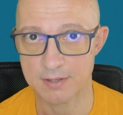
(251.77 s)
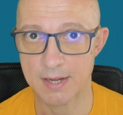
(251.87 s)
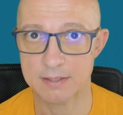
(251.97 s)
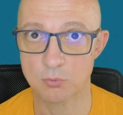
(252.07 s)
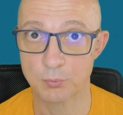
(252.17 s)

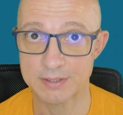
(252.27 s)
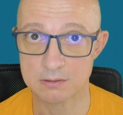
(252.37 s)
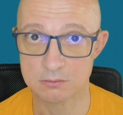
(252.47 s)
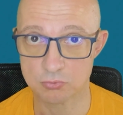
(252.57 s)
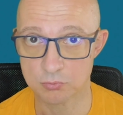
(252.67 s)
any wiggle
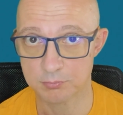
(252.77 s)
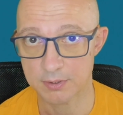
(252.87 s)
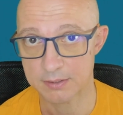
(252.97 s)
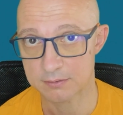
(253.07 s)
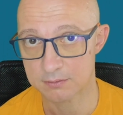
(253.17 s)
room
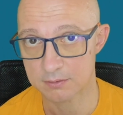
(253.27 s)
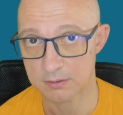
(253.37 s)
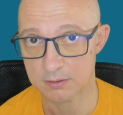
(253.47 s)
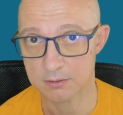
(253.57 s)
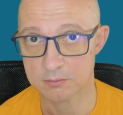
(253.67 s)
in
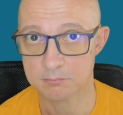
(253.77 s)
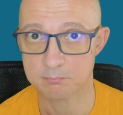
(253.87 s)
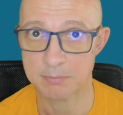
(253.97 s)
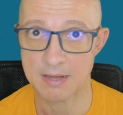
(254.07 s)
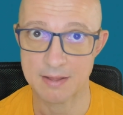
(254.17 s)
the
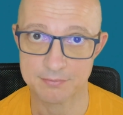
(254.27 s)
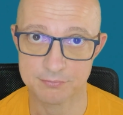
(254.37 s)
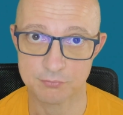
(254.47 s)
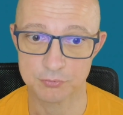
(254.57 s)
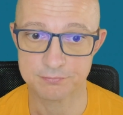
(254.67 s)
path
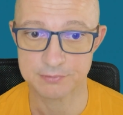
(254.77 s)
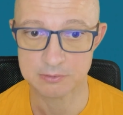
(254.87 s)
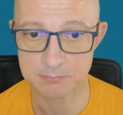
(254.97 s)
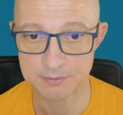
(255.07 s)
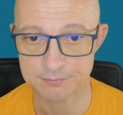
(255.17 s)
for the
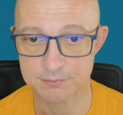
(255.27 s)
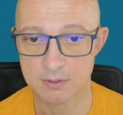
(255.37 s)
filament